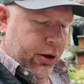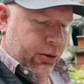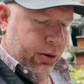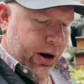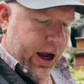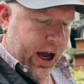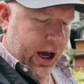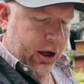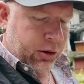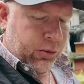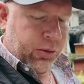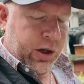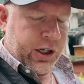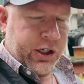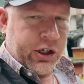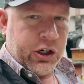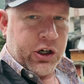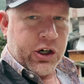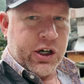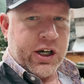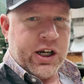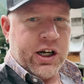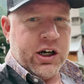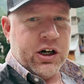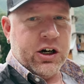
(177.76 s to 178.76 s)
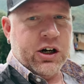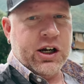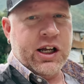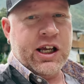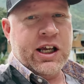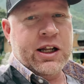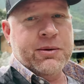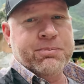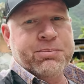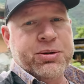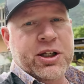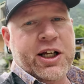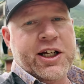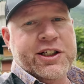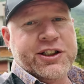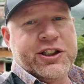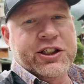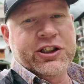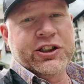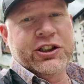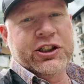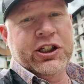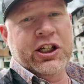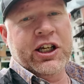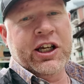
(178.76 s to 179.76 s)
around when you're here in
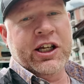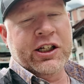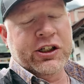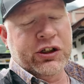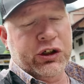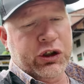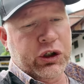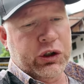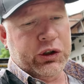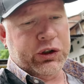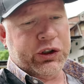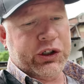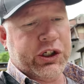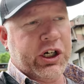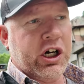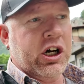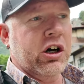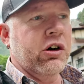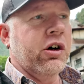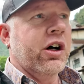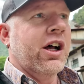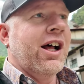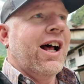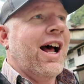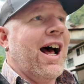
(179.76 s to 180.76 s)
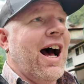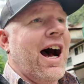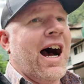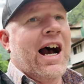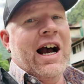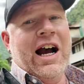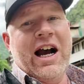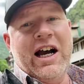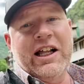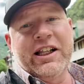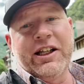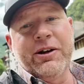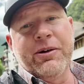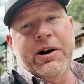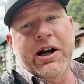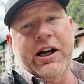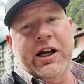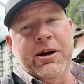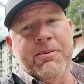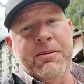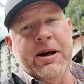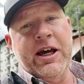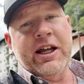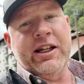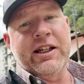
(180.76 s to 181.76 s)
places in Cusco, I highly
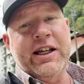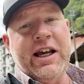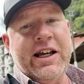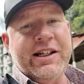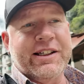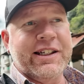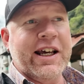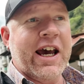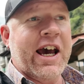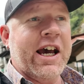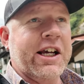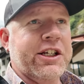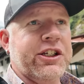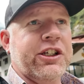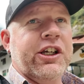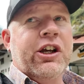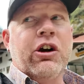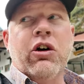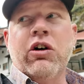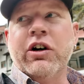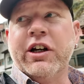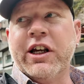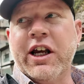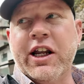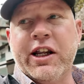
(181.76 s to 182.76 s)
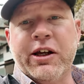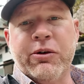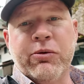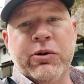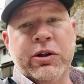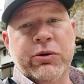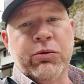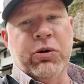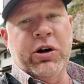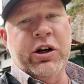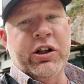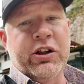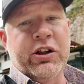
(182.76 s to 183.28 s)
recommend a taxi or getting with one